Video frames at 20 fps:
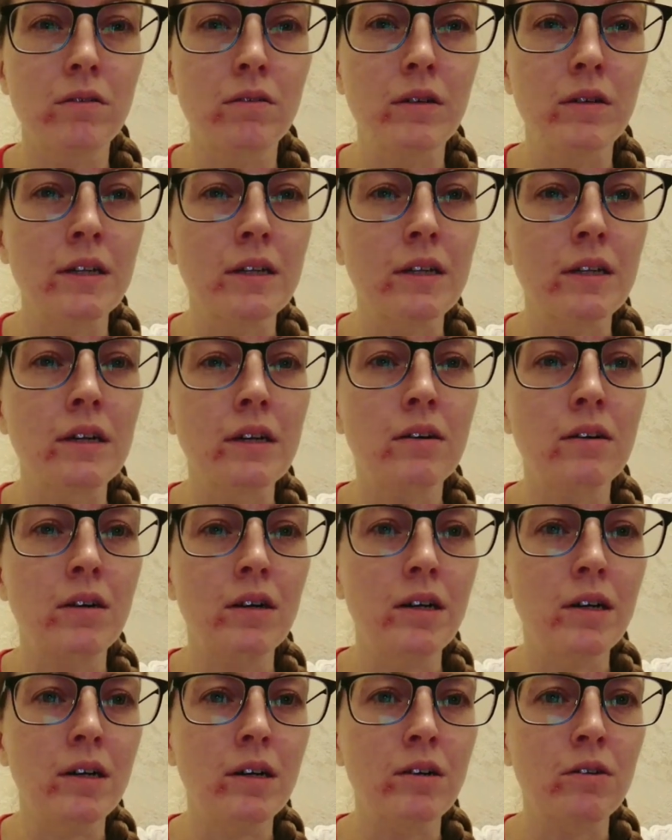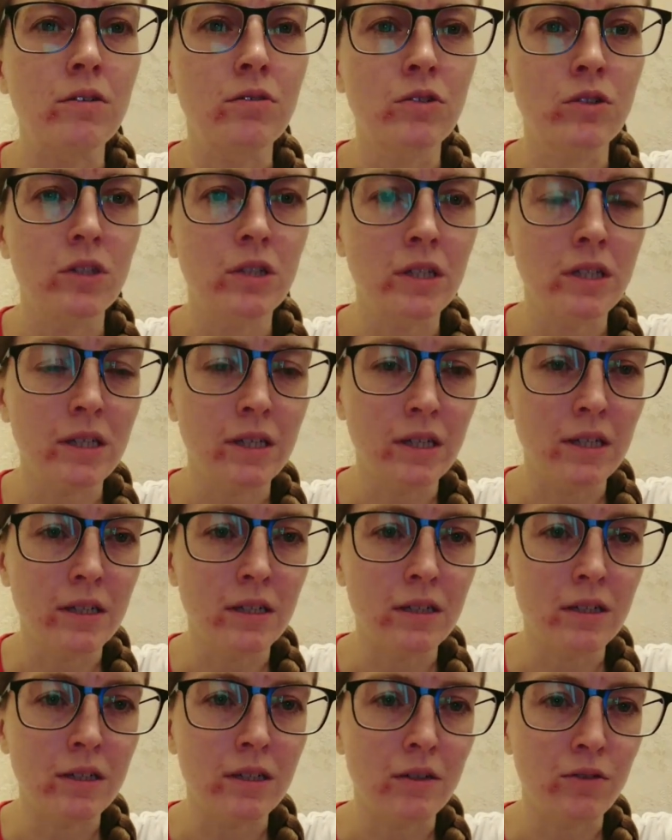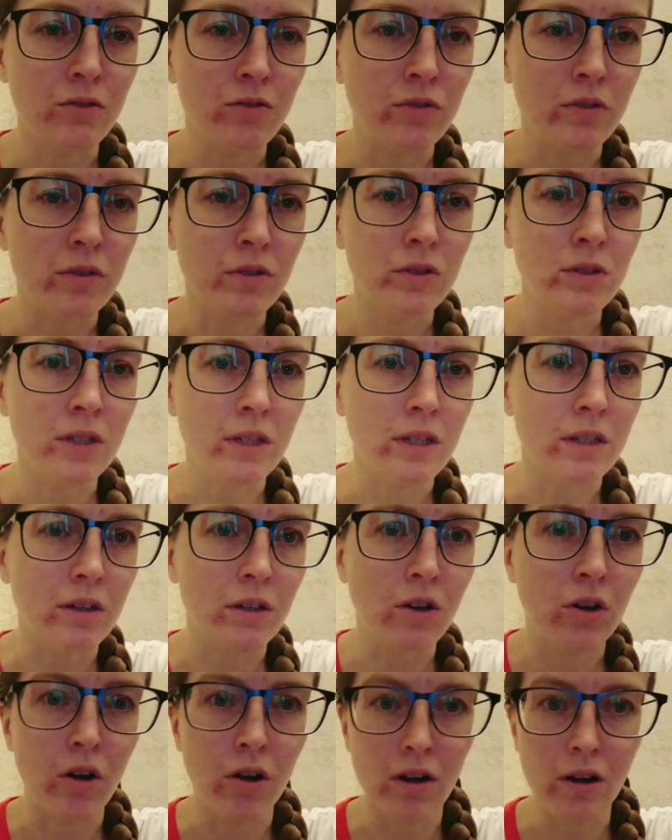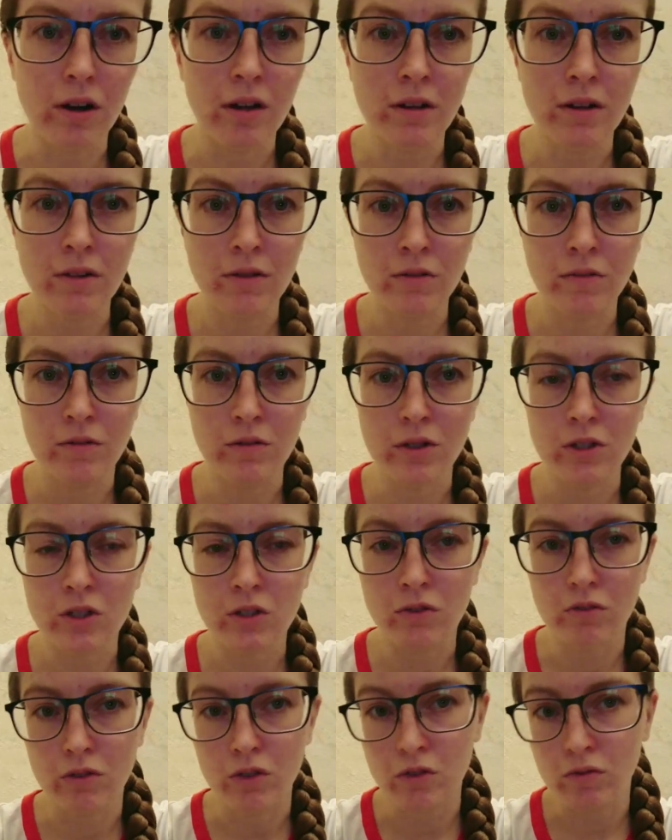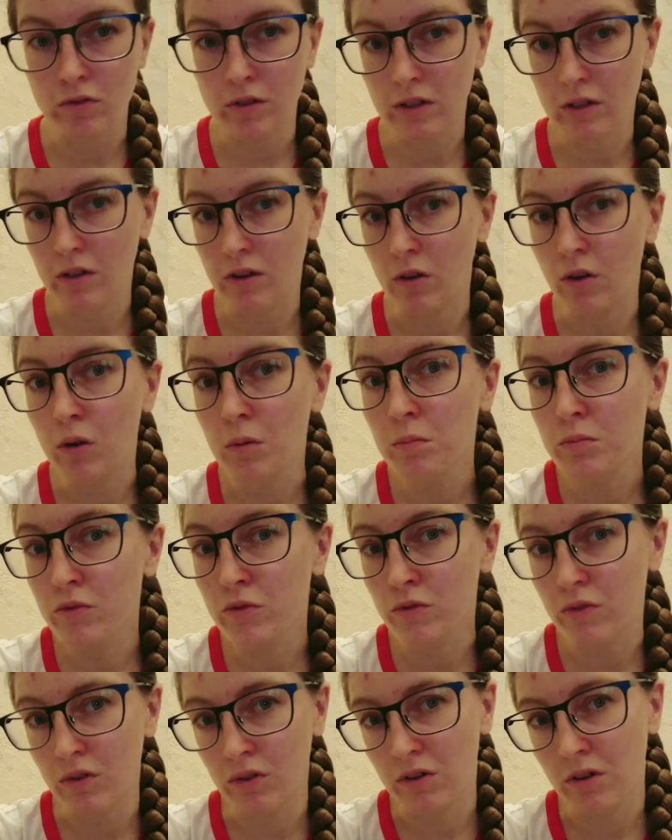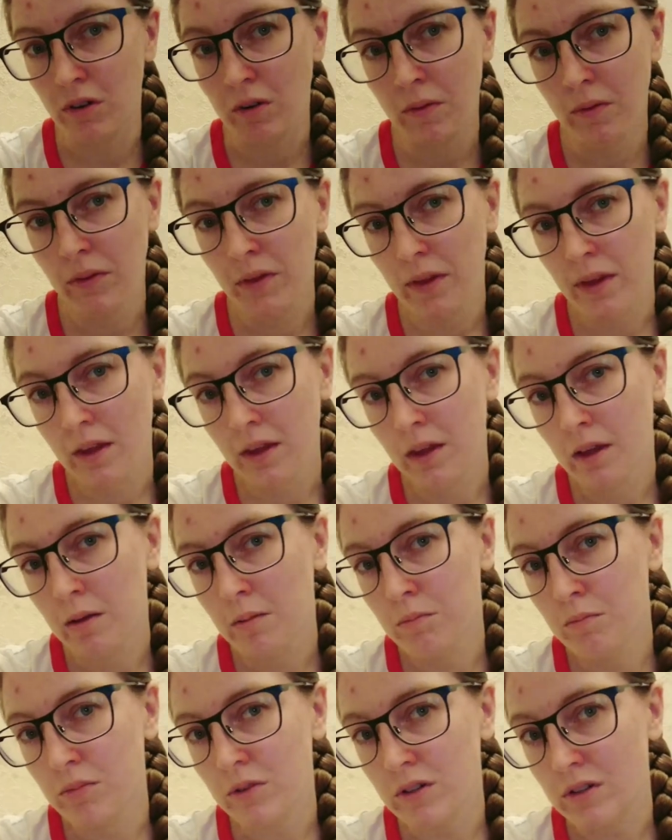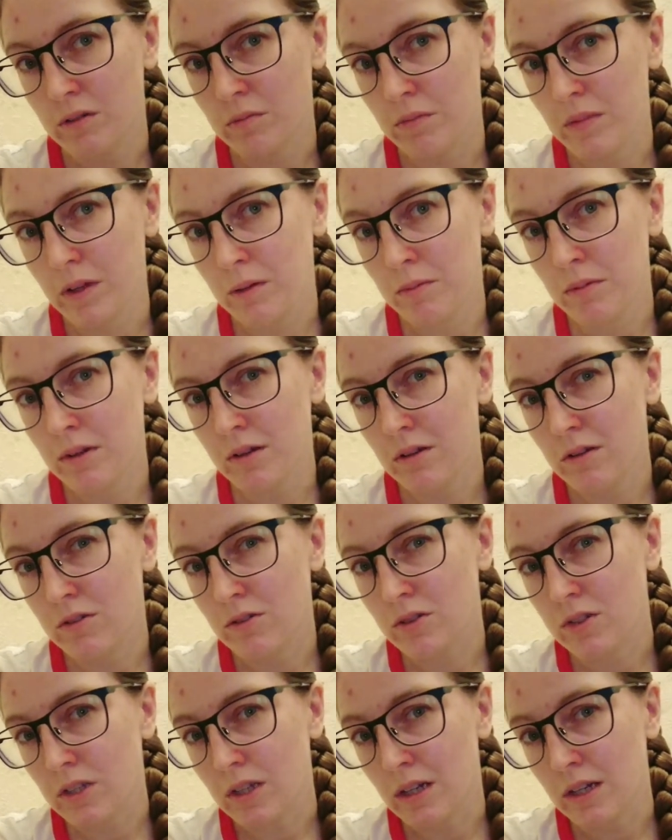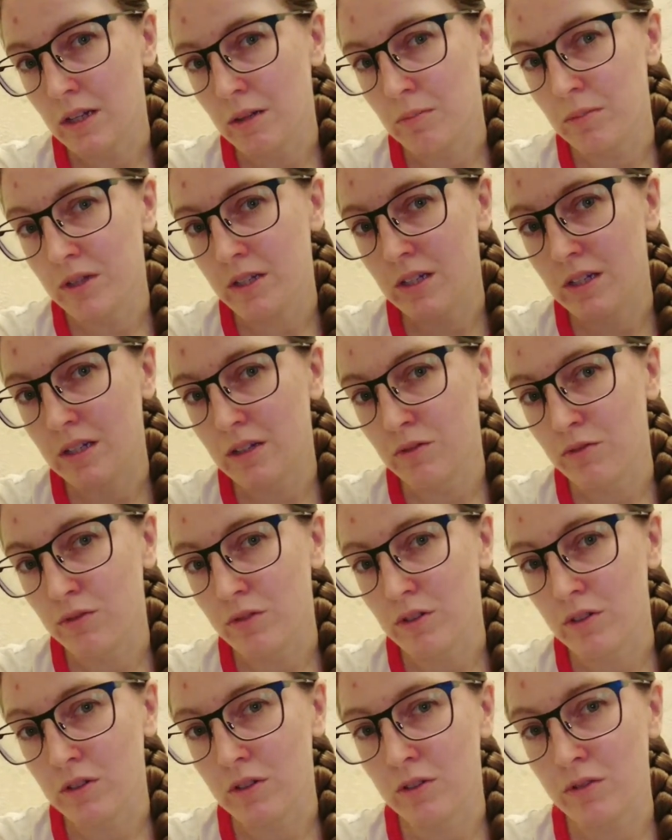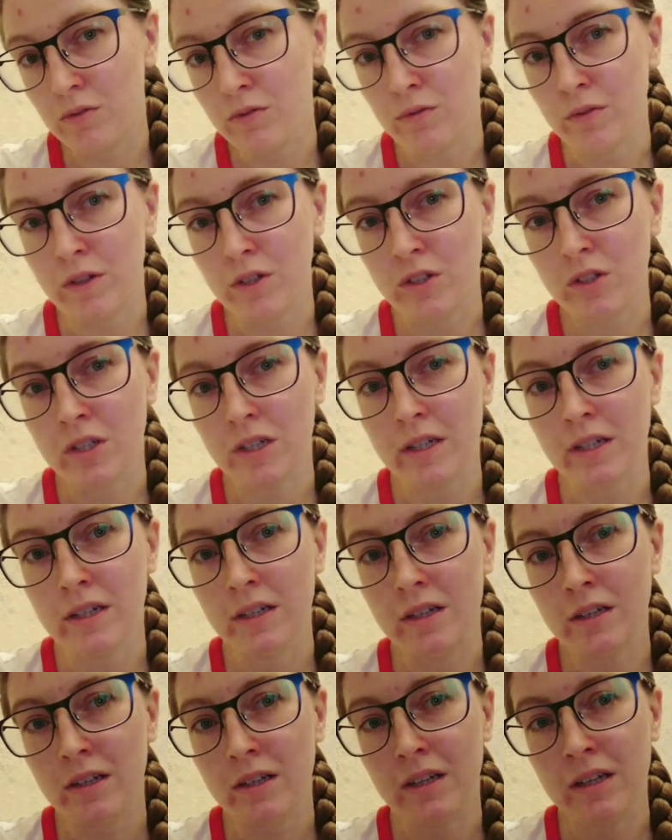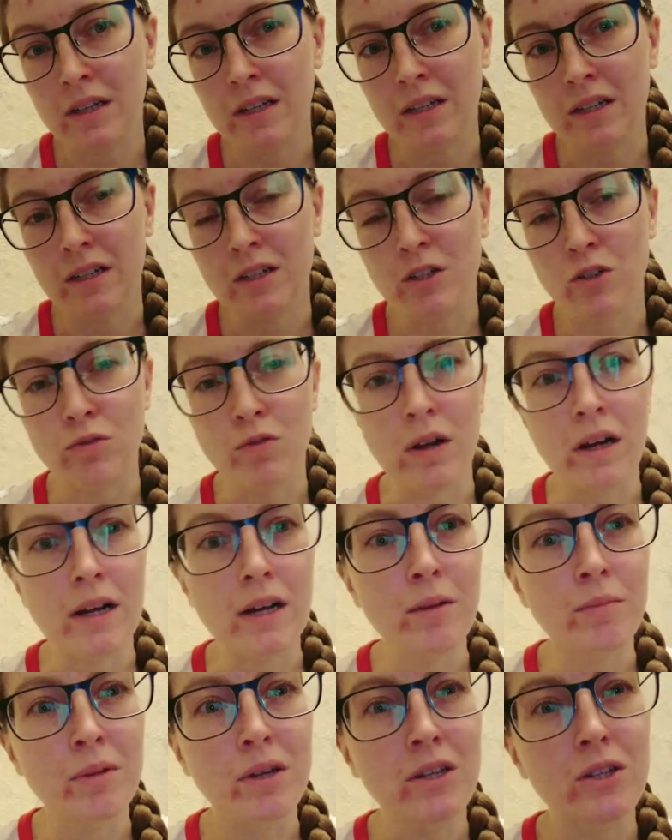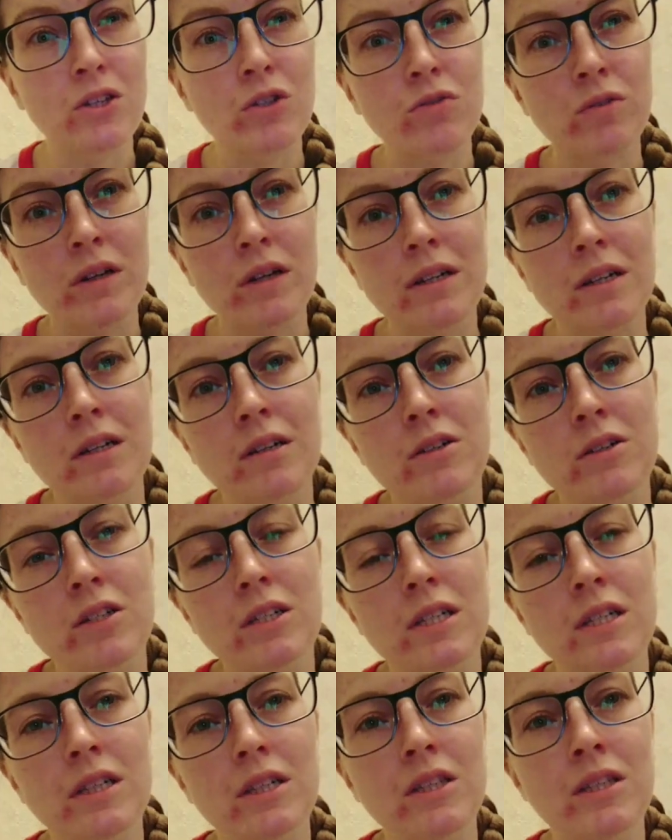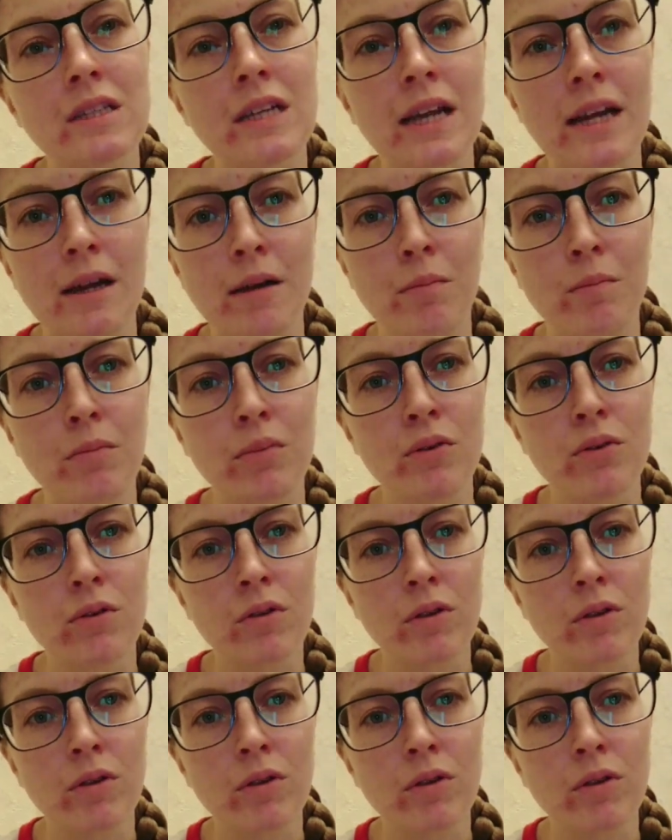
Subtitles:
right now I don't see any difference in the color, which was what I hoped for. But maybe it looks a little bit different once I get it dry, because right now it's still damp.